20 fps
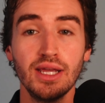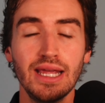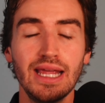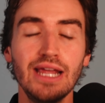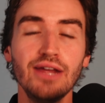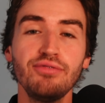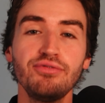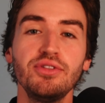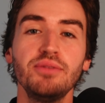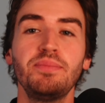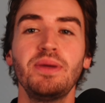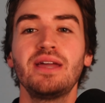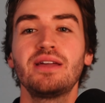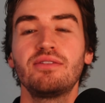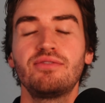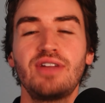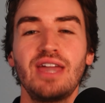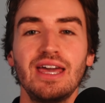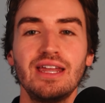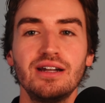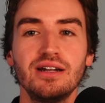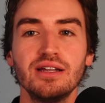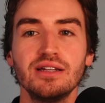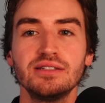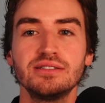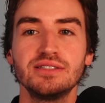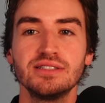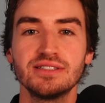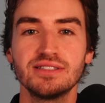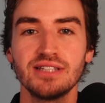if the Bank of Canada
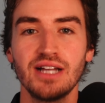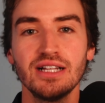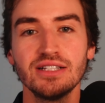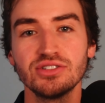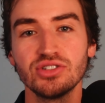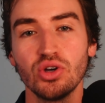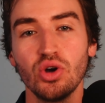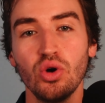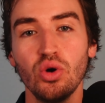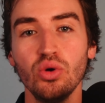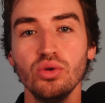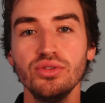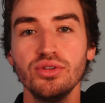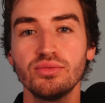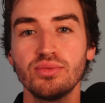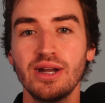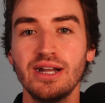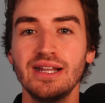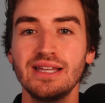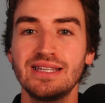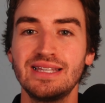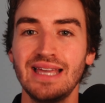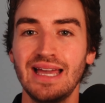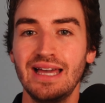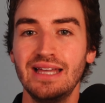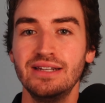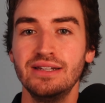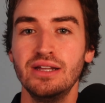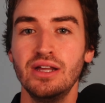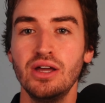decides to hold the rate
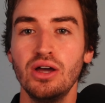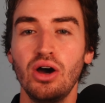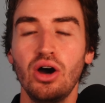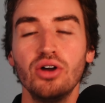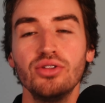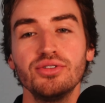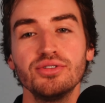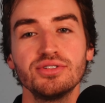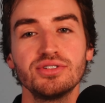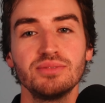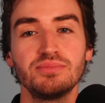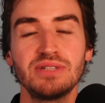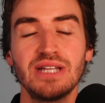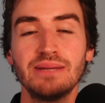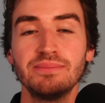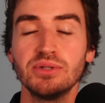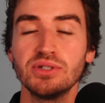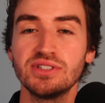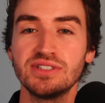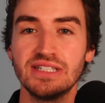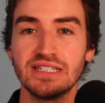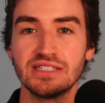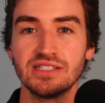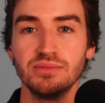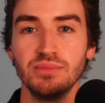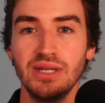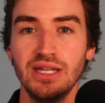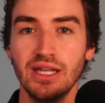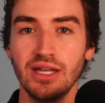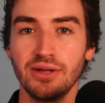again on their September 6th
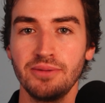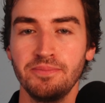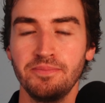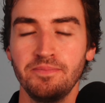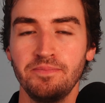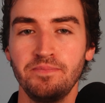meeting?